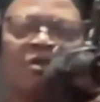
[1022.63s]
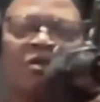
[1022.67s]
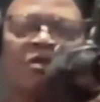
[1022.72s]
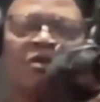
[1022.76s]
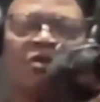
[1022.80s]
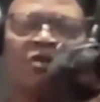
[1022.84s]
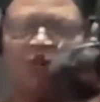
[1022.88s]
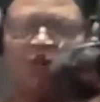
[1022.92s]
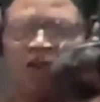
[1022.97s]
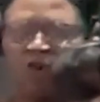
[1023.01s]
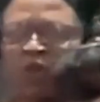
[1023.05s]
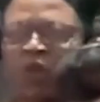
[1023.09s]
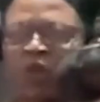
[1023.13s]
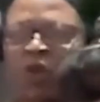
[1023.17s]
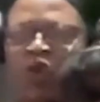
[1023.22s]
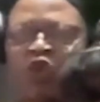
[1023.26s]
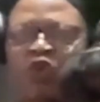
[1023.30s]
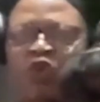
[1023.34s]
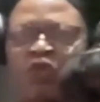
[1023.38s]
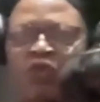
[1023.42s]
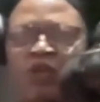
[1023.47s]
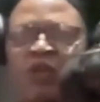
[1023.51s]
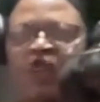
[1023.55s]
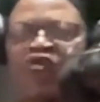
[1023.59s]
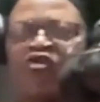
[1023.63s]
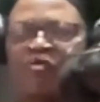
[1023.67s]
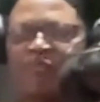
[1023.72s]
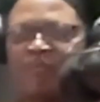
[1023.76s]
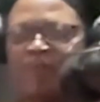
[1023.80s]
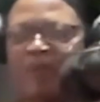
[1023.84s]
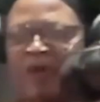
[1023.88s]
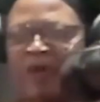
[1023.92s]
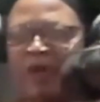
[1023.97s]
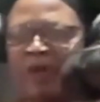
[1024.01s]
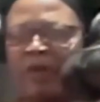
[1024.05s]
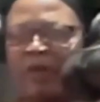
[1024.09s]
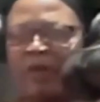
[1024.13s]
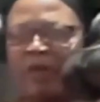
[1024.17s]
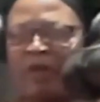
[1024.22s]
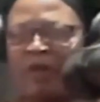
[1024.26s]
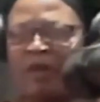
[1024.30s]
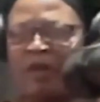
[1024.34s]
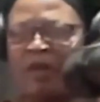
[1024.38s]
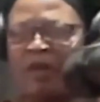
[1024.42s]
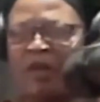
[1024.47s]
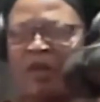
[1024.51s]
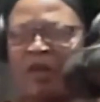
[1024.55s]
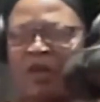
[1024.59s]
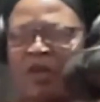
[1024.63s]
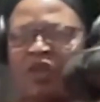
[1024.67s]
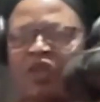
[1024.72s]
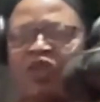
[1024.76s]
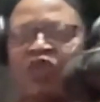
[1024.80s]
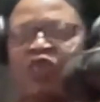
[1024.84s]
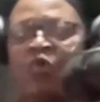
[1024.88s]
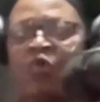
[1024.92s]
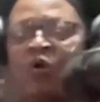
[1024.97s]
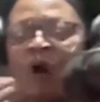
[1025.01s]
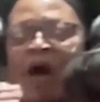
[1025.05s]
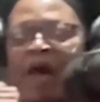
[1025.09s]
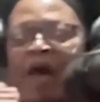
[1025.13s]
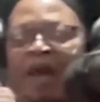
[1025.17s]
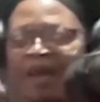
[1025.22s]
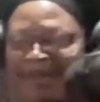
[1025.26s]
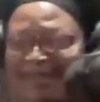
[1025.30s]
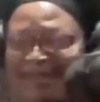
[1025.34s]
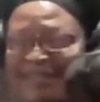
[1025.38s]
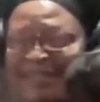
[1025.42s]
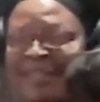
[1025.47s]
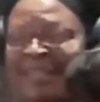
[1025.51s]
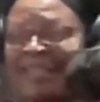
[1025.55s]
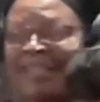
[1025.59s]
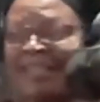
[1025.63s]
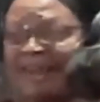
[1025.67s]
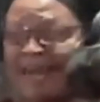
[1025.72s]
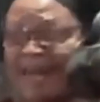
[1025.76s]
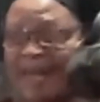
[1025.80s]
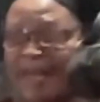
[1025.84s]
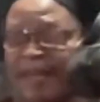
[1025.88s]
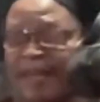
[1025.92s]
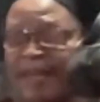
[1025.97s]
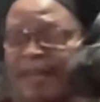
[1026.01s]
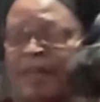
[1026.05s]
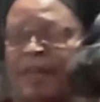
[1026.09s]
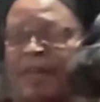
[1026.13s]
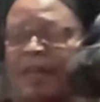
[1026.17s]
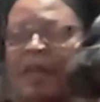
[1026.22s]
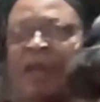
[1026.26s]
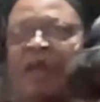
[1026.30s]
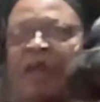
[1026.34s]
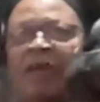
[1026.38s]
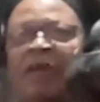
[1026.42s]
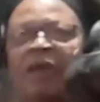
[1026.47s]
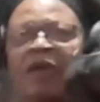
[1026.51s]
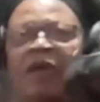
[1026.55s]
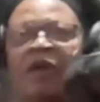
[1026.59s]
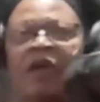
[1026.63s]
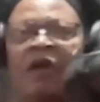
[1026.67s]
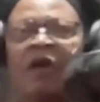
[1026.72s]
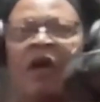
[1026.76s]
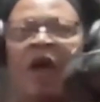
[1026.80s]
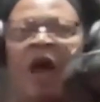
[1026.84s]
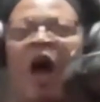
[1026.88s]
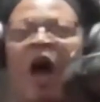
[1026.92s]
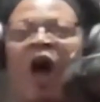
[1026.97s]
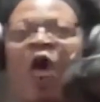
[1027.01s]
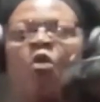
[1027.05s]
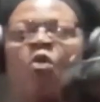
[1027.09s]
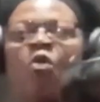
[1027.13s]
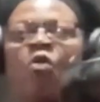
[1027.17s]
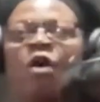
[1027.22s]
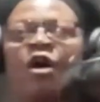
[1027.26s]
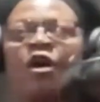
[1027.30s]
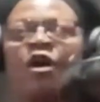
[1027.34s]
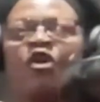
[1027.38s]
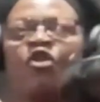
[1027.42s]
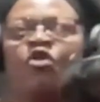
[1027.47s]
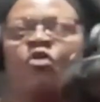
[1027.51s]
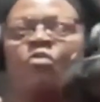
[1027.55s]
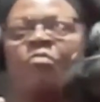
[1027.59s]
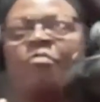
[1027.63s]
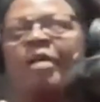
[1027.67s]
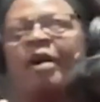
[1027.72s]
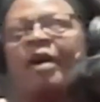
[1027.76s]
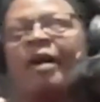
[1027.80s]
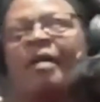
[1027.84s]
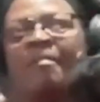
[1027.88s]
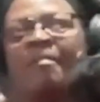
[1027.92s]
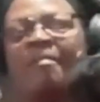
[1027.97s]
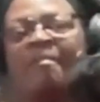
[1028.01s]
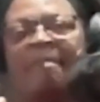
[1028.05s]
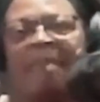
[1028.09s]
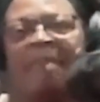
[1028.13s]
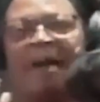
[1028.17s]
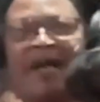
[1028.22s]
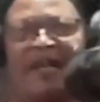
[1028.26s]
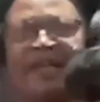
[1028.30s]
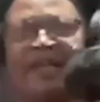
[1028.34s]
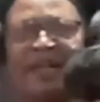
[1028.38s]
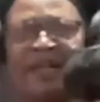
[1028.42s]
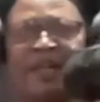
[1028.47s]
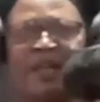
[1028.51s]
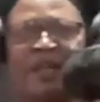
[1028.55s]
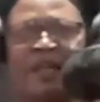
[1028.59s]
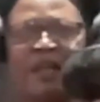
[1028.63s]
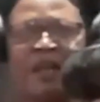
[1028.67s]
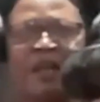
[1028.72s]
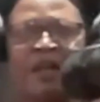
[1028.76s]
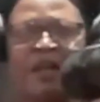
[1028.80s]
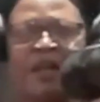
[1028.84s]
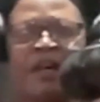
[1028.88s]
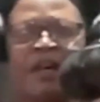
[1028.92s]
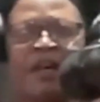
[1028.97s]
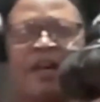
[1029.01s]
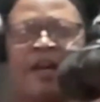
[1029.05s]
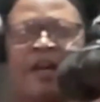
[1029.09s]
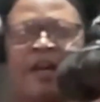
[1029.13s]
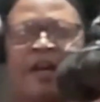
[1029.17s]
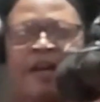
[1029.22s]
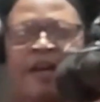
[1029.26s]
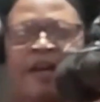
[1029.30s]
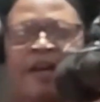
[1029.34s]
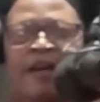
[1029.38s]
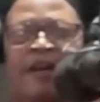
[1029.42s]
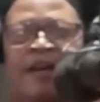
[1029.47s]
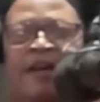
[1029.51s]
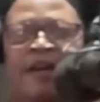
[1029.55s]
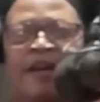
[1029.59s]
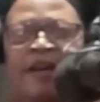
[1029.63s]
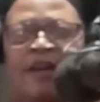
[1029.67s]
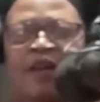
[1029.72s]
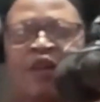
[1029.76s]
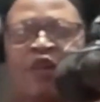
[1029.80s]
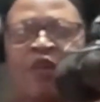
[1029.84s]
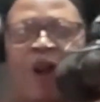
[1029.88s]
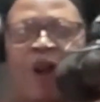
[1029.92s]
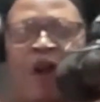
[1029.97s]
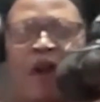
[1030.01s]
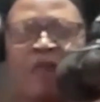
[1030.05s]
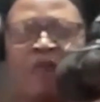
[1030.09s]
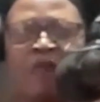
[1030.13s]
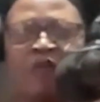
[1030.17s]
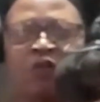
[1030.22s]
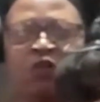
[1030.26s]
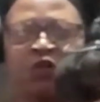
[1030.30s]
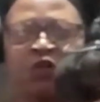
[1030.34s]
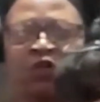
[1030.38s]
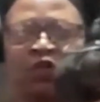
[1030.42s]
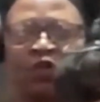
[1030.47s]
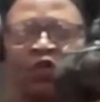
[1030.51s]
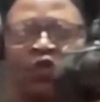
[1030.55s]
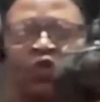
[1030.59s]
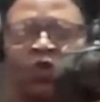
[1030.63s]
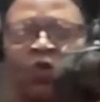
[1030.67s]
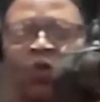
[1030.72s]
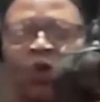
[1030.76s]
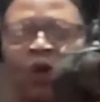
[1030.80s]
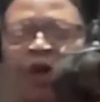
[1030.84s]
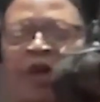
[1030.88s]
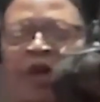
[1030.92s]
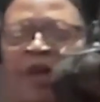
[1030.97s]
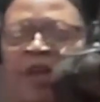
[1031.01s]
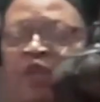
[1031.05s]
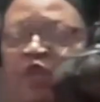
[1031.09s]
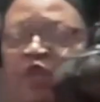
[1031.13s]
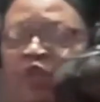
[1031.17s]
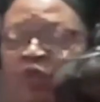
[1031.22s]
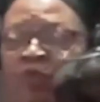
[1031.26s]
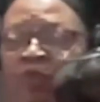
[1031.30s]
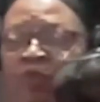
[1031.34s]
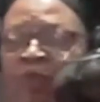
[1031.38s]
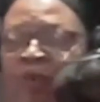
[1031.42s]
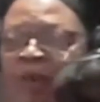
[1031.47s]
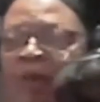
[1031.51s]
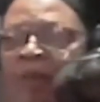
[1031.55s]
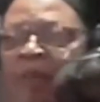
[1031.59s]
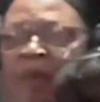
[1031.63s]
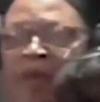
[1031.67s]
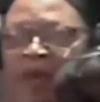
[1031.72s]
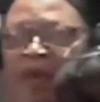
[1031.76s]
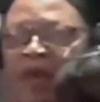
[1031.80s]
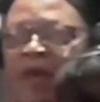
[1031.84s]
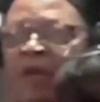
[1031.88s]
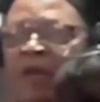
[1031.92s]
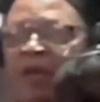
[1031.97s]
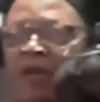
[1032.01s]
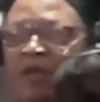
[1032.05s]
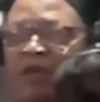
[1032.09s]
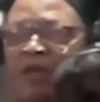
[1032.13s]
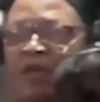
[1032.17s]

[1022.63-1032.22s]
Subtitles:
not go to the criminal, to understand how can you make money. You have to use your head to make money.